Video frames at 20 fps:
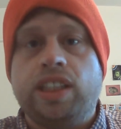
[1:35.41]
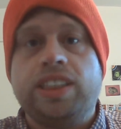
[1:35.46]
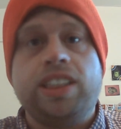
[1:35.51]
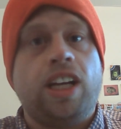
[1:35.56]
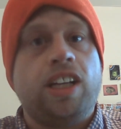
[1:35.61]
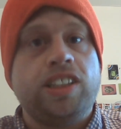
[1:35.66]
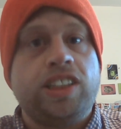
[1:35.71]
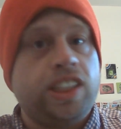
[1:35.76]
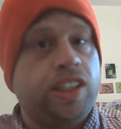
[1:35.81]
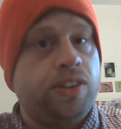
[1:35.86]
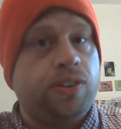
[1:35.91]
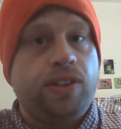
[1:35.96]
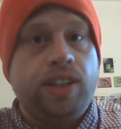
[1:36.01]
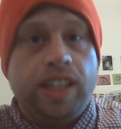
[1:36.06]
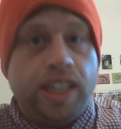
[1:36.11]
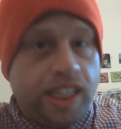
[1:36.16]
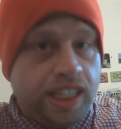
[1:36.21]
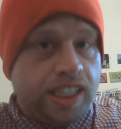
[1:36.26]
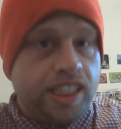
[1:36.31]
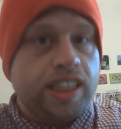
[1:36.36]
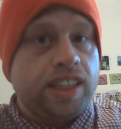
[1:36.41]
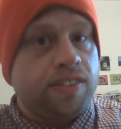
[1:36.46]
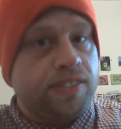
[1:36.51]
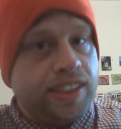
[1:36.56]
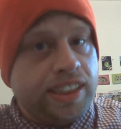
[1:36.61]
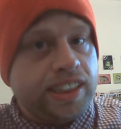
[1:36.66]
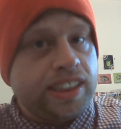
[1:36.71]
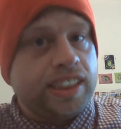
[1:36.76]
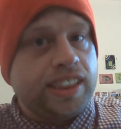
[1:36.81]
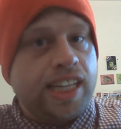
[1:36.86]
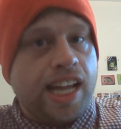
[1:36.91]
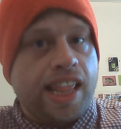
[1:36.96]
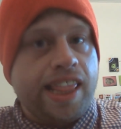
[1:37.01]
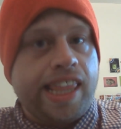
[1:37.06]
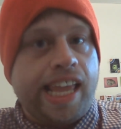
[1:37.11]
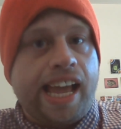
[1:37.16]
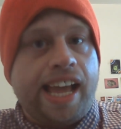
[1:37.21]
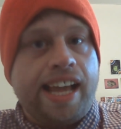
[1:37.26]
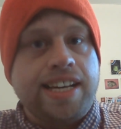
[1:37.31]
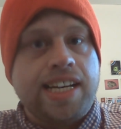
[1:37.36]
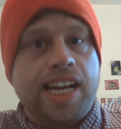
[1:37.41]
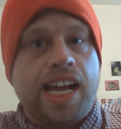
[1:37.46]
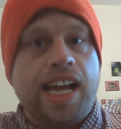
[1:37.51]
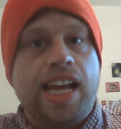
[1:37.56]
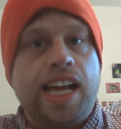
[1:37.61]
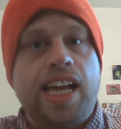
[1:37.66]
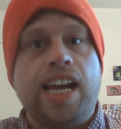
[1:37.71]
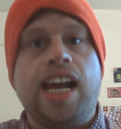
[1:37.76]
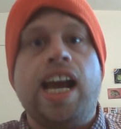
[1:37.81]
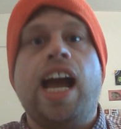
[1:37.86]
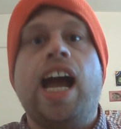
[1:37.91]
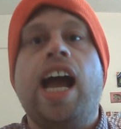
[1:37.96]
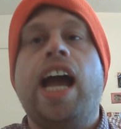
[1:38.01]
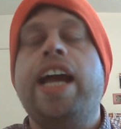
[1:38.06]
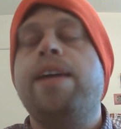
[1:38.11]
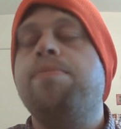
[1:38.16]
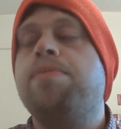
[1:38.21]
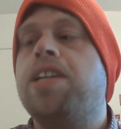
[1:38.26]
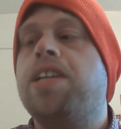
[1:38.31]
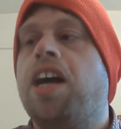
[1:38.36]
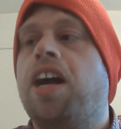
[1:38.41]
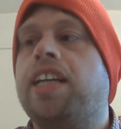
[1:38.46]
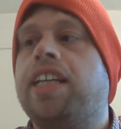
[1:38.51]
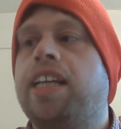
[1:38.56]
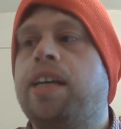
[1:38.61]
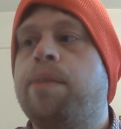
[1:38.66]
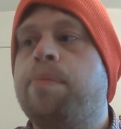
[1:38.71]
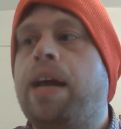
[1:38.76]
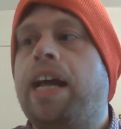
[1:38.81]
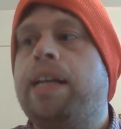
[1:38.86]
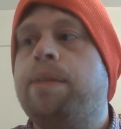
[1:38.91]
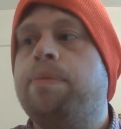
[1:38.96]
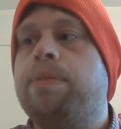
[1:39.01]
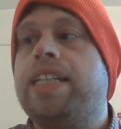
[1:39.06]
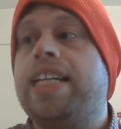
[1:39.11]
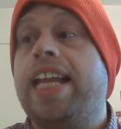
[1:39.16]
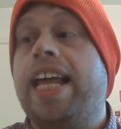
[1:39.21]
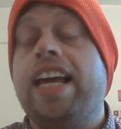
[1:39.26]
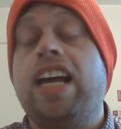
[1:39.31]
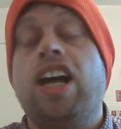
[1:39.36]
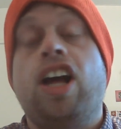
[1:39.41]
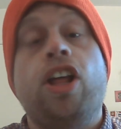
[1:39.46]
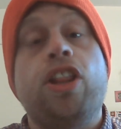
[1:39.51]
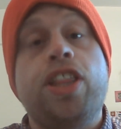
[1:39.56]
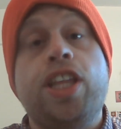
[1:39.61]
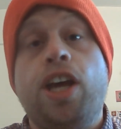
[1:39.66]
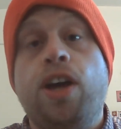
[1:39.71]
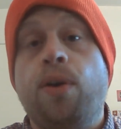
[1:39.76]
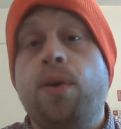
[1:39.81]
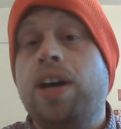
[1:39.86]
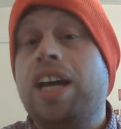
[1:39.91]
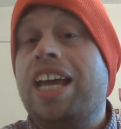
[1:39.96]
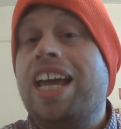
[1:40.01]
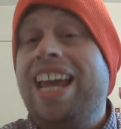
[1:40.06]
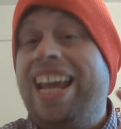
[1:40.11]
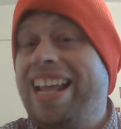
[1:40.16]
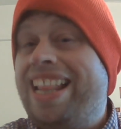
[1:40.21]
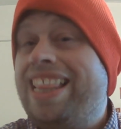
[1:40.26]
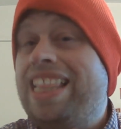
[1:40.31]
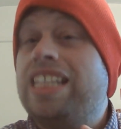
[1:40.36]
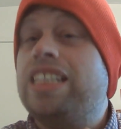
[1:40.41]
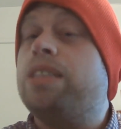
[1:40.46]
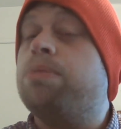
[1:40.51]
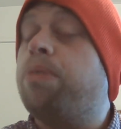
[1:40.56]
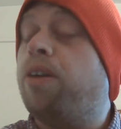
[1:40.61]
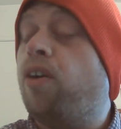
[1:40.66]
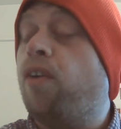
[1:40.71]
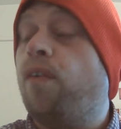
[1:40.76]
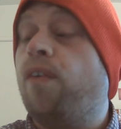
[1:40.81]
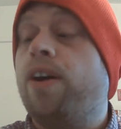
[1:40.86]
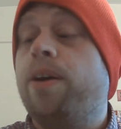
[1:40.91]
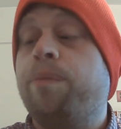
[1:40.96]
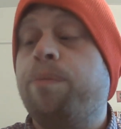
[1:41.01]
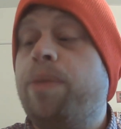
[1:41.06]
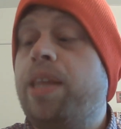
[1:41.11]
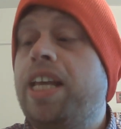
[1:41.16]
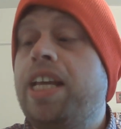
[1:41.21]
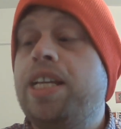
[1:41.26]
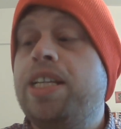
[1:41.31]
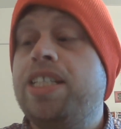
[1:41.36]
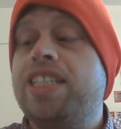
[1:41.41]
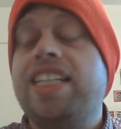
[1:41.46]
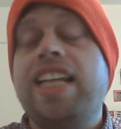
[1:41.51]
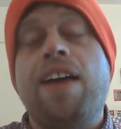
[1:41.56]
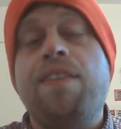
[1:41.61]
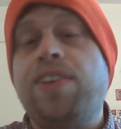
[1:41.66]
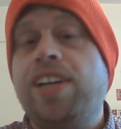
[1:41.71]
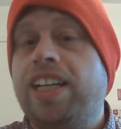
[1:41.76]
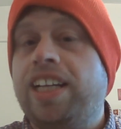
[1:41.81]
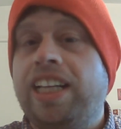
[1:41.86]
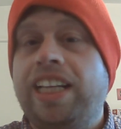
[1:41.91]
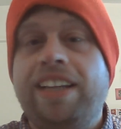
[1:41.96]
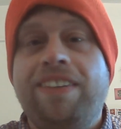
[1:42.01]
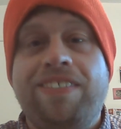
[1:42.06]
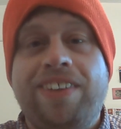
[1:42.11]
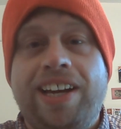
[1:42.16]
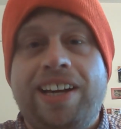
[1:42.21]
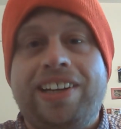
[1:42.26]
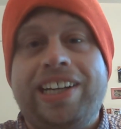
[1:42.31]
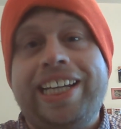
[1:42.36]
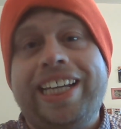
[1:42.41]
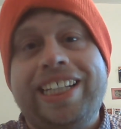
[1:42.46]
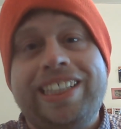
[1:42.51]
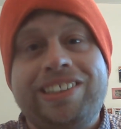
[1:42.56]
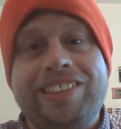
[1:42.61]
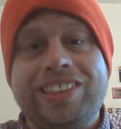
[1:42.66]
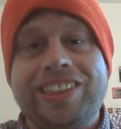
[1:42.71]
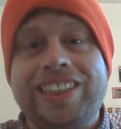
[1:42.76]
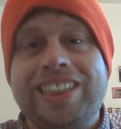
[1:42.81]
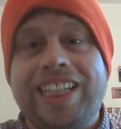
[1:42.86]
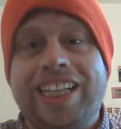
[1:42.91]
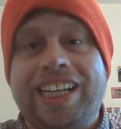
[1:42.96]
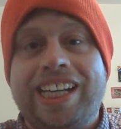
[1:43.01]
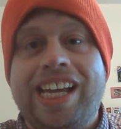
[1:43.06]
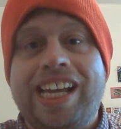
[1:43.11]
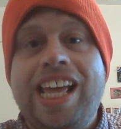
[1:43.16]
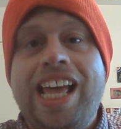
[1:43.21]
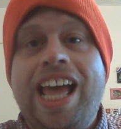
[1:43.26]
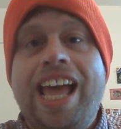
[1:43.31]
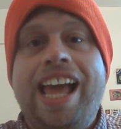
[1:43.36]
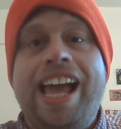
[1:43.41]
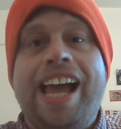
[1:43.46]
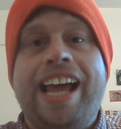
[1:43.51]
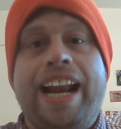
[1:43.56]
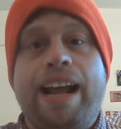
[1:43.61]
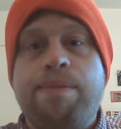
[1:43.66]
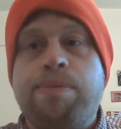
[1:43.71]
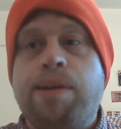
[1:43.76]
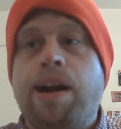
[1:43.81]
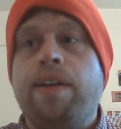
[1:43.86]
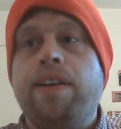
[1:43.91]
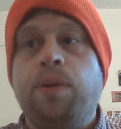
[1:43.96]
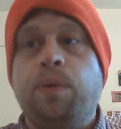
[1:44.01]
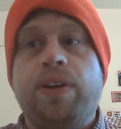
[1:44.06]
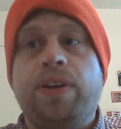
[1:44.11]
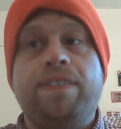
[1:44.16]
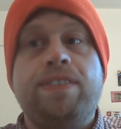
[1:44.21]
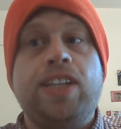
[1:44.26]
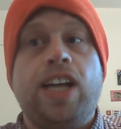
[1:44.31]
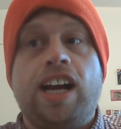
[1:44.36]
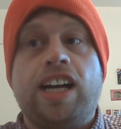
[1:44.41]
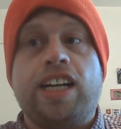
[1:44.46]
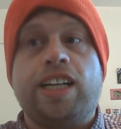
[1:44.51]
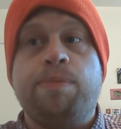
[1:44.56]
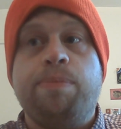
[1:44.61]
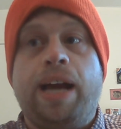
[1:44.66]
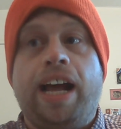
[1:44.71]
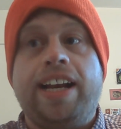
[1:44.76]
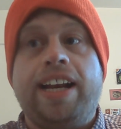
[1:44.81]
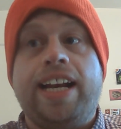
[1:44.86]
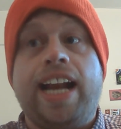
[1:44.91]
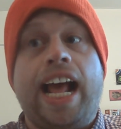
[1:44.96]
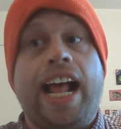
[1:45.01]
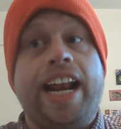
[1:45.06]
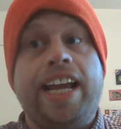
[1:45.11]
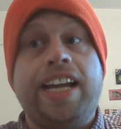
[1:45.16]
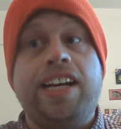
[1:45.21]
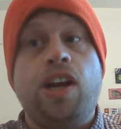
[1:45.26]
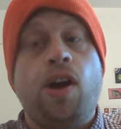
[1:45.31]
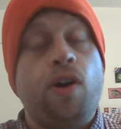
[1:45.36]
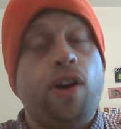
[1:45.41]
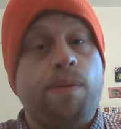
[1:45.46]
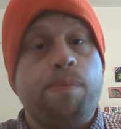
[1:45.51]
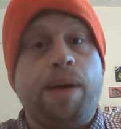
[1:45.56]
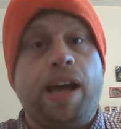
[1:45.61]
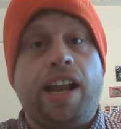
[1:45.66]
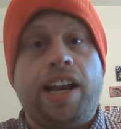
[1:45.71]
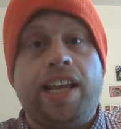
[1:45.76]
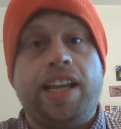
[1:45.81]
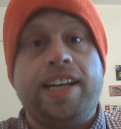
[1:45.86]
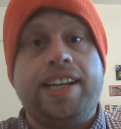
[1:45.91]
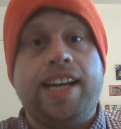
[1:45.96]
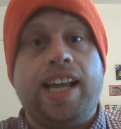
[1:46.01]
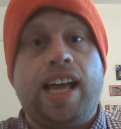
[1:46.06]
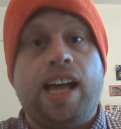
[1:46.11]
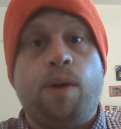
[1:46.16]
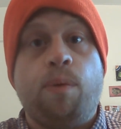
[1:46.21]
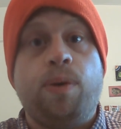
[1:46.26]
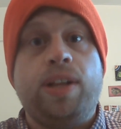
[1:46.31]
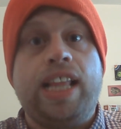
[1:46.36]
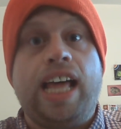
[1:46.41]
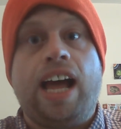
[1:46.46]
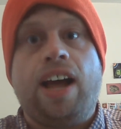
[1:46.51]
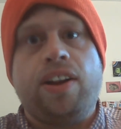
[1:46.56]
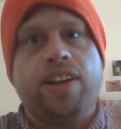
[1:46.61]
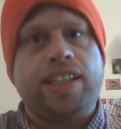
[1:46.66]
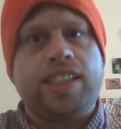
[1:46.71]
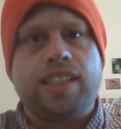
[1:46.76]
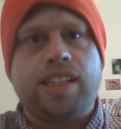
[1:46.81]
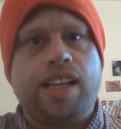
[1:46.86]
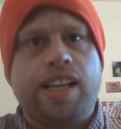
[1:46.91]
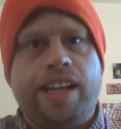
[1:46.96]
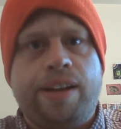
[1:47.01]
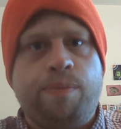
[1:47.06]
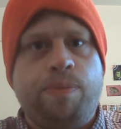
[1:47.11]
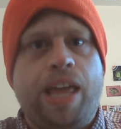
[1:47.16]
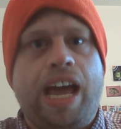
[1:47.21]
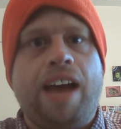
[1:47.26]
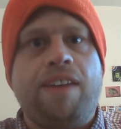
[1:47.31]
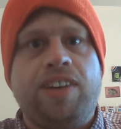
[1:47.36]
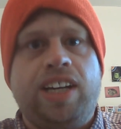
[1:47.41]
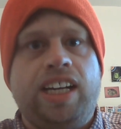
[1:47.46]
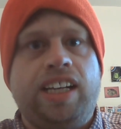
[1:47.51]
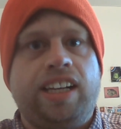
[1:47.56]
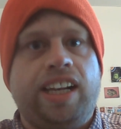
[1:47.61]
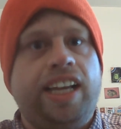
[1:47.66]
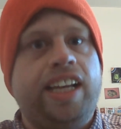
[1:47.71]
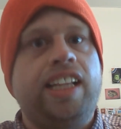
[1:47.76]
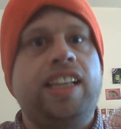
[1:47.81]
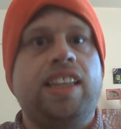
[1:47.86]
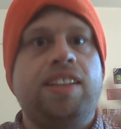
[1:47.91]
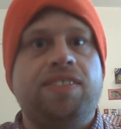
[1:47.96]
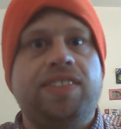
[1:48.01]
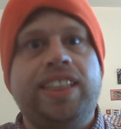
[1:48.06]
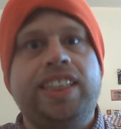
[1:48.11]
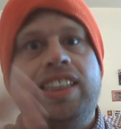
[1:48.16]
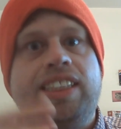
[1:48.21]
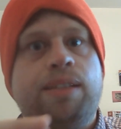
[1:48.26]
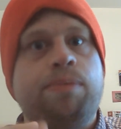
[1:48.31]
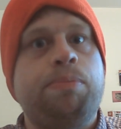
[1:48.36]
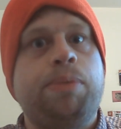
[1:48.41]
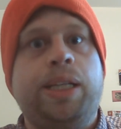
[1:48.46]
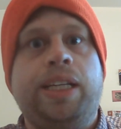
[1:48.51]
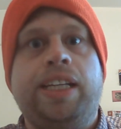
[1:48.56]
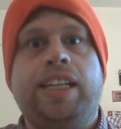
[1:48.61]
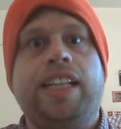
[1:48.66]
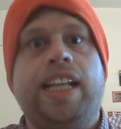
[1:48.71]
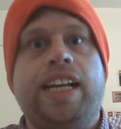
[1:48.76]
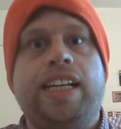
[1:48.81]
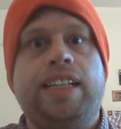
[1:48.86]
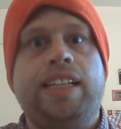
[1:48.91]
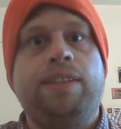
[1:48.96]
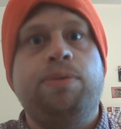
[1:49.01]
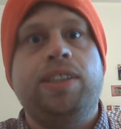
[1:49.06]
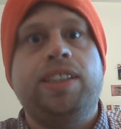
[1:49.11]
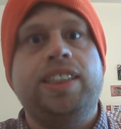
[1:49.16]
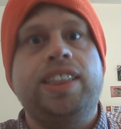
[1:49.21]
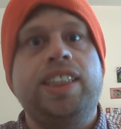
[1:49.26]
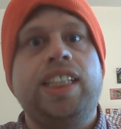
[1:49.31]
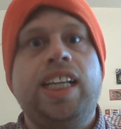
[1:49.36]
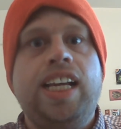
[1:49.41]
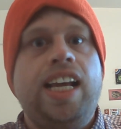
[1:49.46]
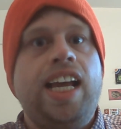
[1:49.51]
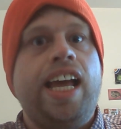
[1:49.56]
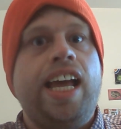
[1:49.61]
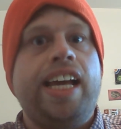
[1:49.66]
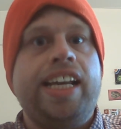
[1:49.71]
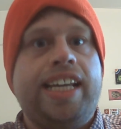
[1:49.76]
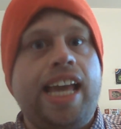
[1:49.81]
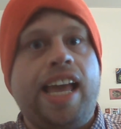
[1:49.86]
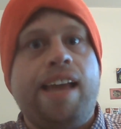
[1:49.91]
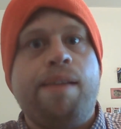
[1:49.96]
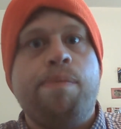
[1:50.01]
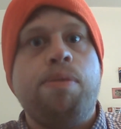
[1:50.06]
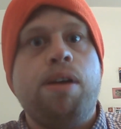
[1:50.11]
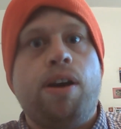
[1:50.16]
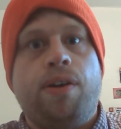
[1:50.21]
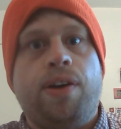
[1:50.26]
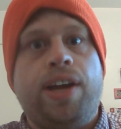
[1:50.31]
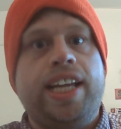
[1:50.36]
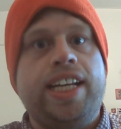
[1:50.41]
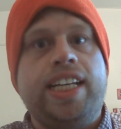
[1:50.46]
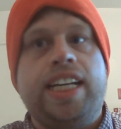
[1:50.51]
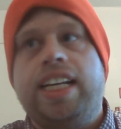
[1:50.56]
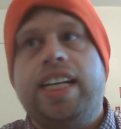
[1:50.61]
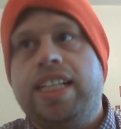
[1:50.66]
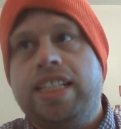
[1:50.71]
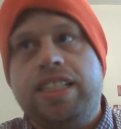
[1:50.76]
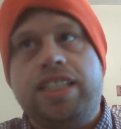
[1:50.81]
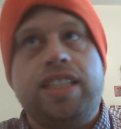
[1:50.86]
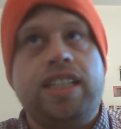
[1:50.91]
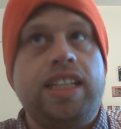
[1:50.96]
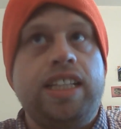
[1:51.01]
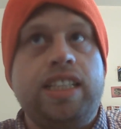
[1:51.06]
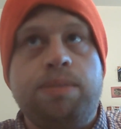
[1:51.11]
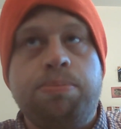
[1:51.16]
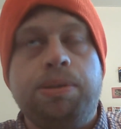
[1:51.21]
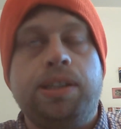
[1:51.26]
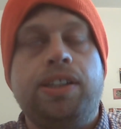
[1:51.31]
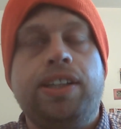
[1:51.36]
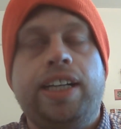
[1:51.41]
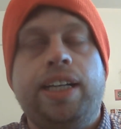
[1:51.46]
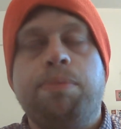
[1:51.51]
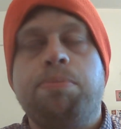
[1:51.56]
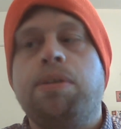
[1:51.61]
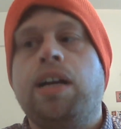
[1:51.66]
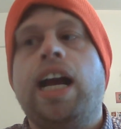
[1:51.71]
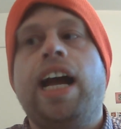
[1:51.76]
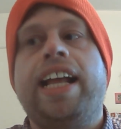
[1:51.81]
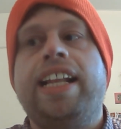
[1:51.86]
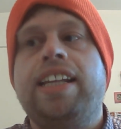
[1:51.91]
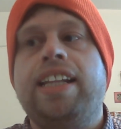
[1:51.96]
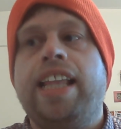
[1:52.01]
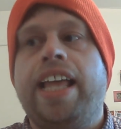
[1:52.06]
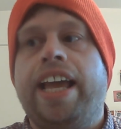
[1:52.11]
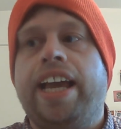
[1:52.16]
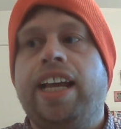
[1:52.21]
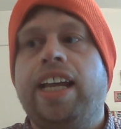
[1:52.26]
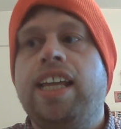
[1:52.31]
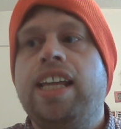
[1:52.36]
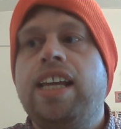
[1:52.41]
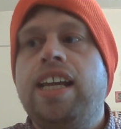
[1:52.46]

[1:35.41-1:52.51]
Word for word: It's also the reason that uh, I am talking about him today, although this poem is definitely very interesting, and I probably would have talked about it had I known about it uh, without um, having like the reason be that he was a gay poet in this, this period of pride thing.